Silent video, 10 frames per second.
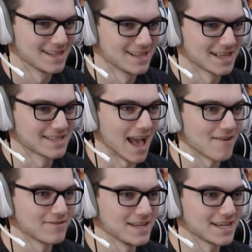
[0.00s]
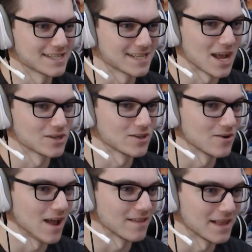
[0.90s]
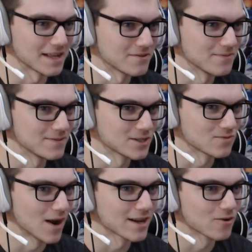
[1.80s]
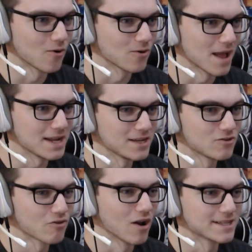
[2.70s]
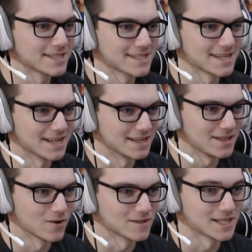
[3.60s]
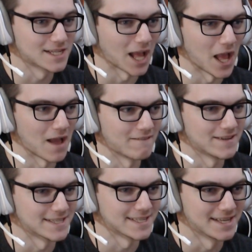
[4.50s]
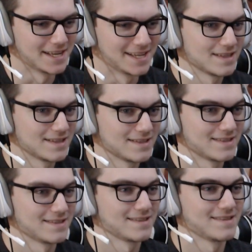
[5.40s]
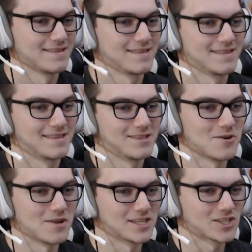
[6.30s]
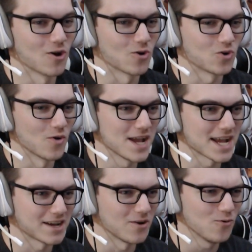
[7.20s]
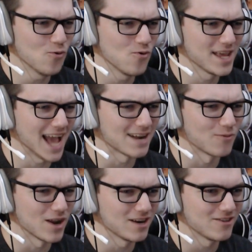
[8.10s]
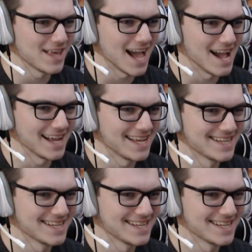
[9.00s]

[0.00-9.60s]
Like Daphne, Cassandra, they're not like just regular old any grunts. Either is this guy, obviously. Dude, he's so quick. Oh, he got him right under the eye.